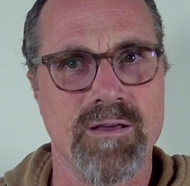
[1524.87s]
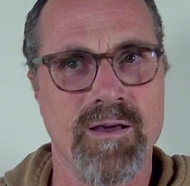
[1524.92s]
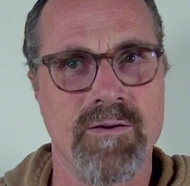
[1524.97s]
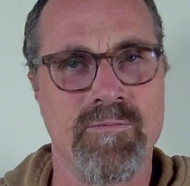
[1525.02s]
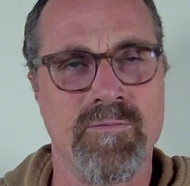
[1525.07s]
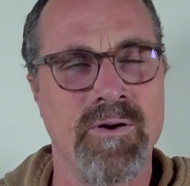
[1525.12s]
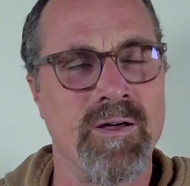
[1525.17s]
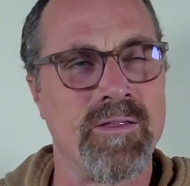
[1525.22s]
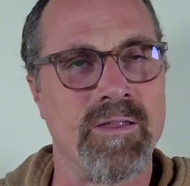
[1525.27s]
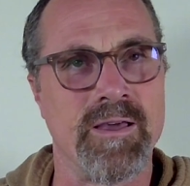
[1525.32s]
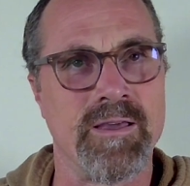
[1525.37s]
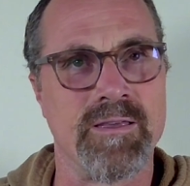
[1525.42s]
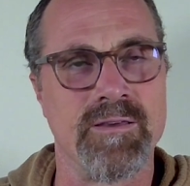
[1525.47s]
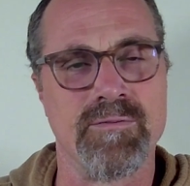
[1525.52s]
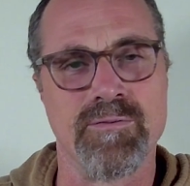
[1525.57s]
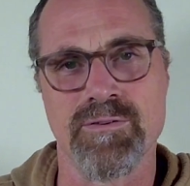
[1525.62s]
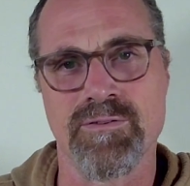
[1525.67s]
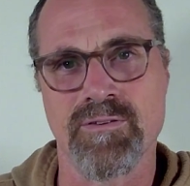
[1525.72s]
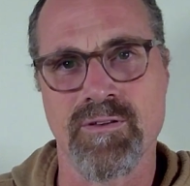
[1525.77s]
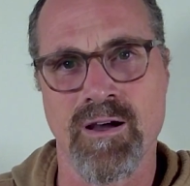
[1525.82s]
I felt like
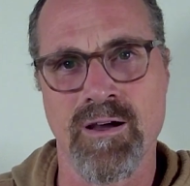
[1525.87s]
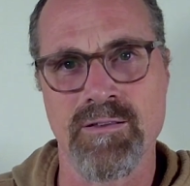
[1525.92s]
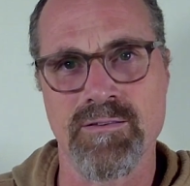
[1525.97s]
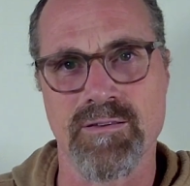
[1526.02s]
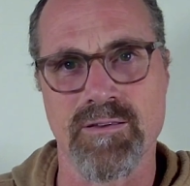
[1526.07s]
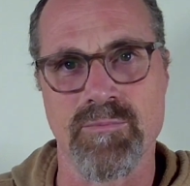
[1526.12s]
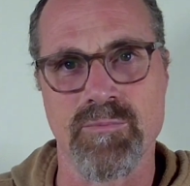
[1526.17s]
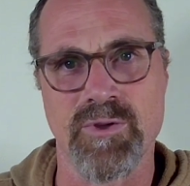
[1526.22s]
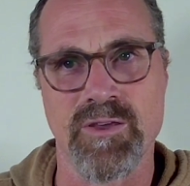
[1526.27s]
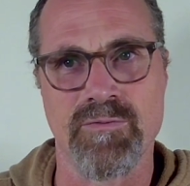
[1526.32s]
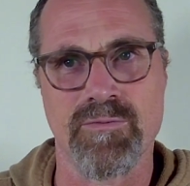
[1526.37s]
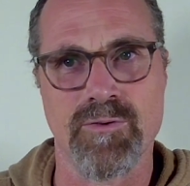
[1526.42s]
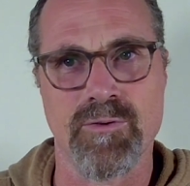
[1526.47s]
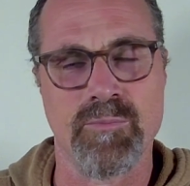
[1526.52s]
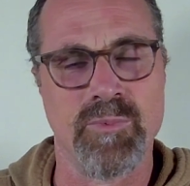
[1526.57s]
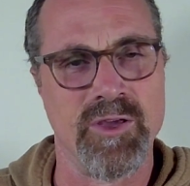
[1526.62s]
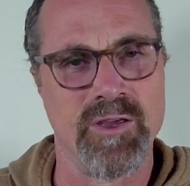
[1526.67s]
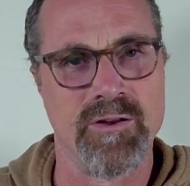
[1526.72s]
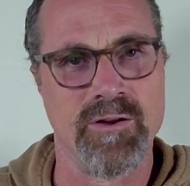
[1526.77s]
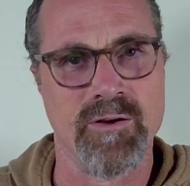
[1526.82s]
he was taunting me for
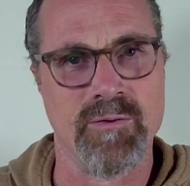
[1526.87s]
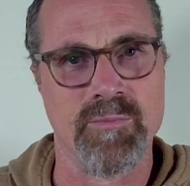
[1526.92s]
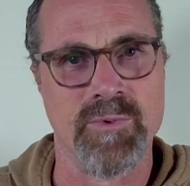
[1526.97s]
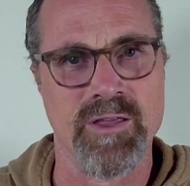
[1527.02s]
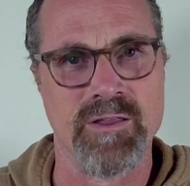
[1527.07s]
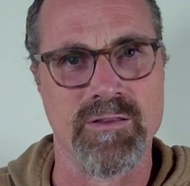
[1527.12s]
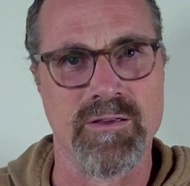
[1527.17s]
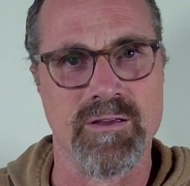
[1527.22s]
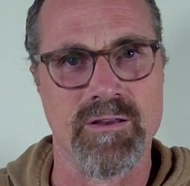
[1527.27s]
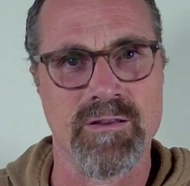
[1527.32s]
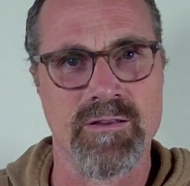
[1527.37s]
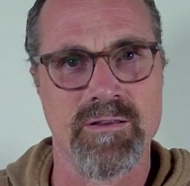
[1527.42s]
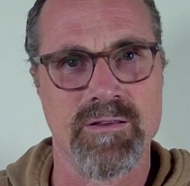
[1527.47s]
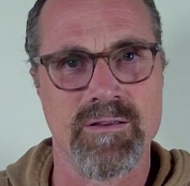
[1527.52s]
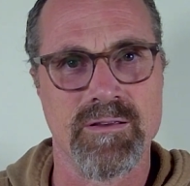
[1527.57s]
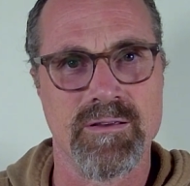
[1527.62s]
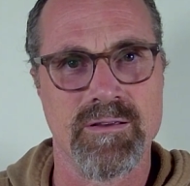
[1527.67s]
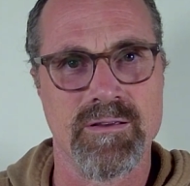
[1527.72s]
being Armenian.